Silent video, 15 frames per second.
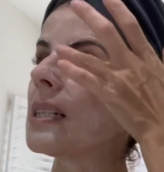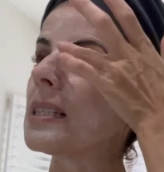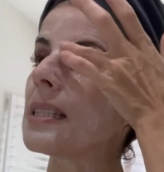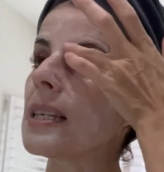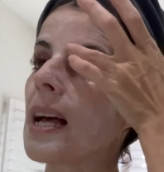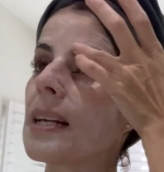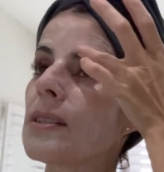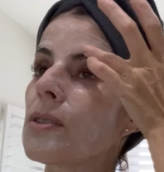
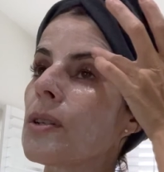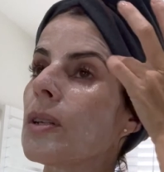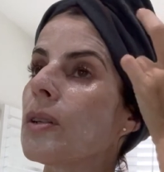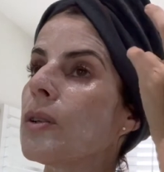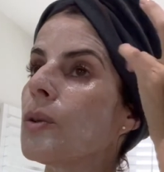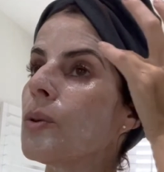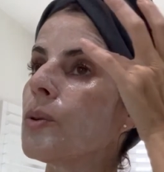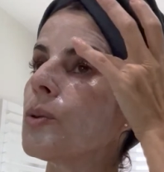tend to
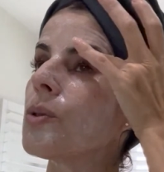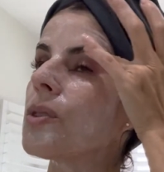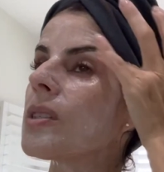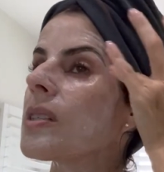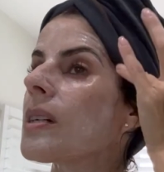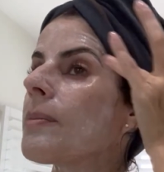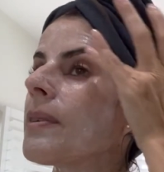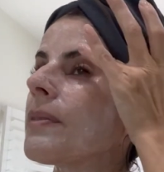lose
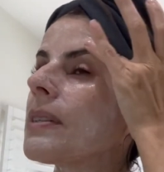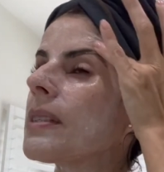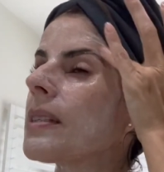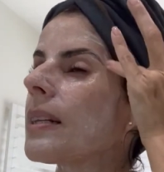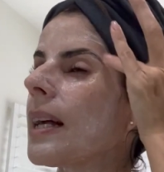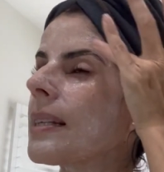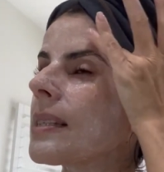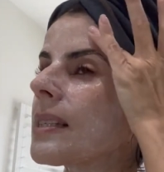some of its
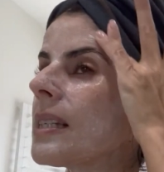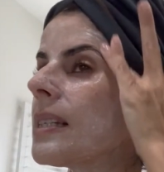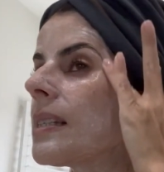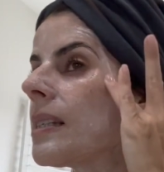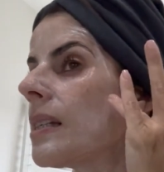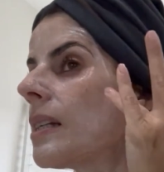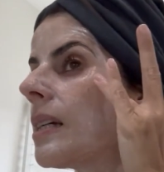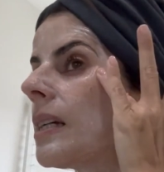
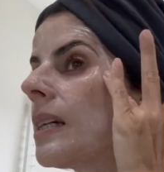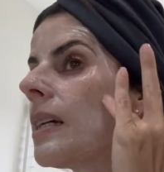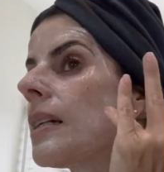elasticity.